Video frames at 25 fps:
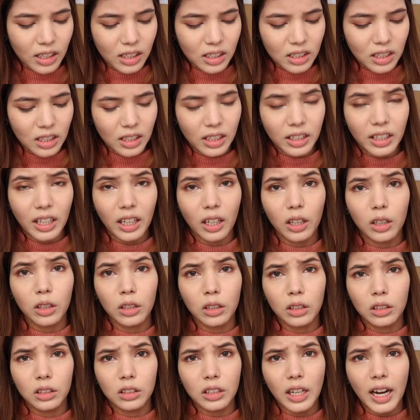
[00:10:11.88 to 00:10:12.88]
is they
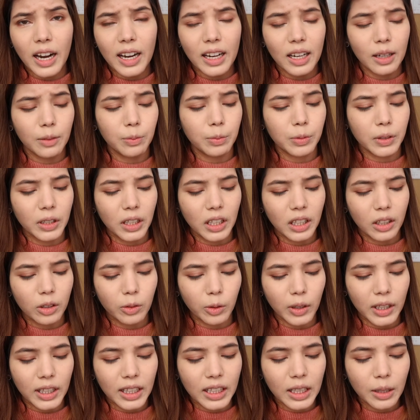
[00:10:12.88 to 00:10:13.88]
dry up really
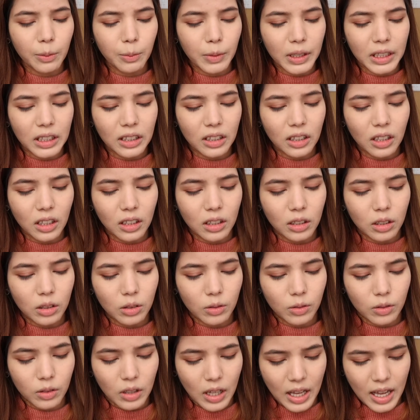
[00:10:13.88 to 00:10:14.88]
quickly. But
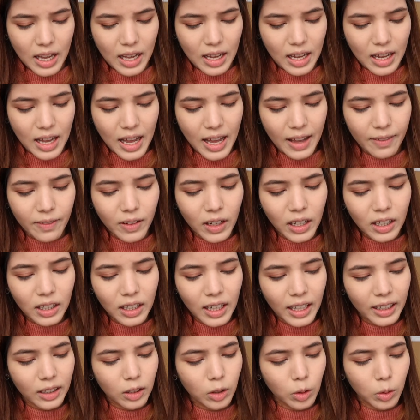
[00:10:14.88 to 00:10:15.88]
I've heard
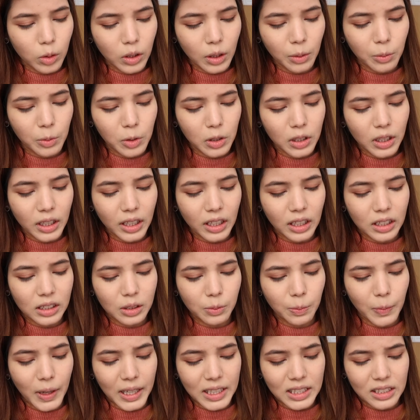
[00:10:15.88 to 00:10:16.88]
like TONYMOLY
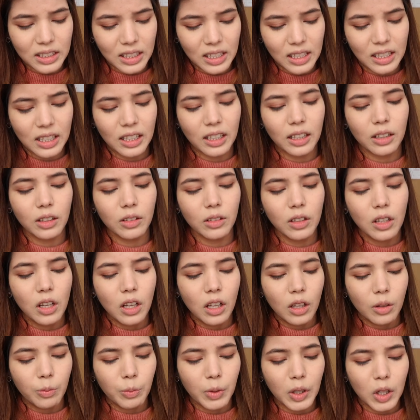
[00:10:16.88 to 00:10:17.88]
is best-selling
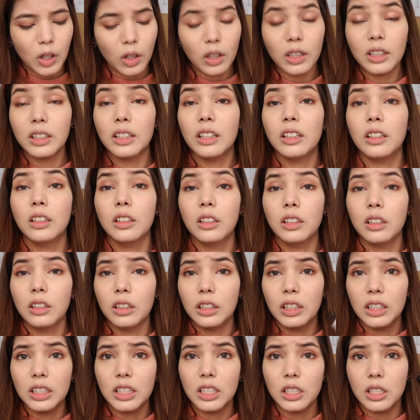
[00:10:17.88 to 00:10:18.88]
because
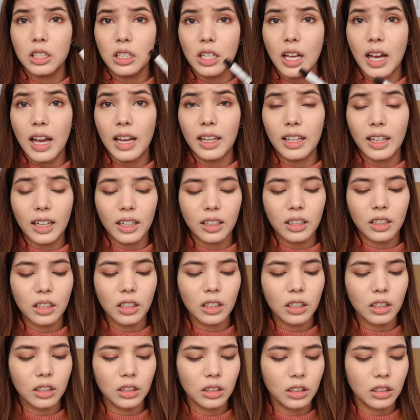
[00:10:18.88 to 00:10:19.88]
this
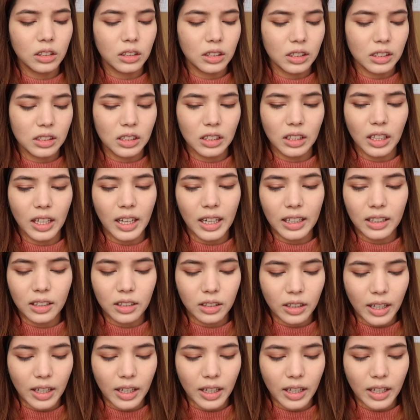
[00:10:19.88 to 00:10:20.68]
eyeliner doesn't get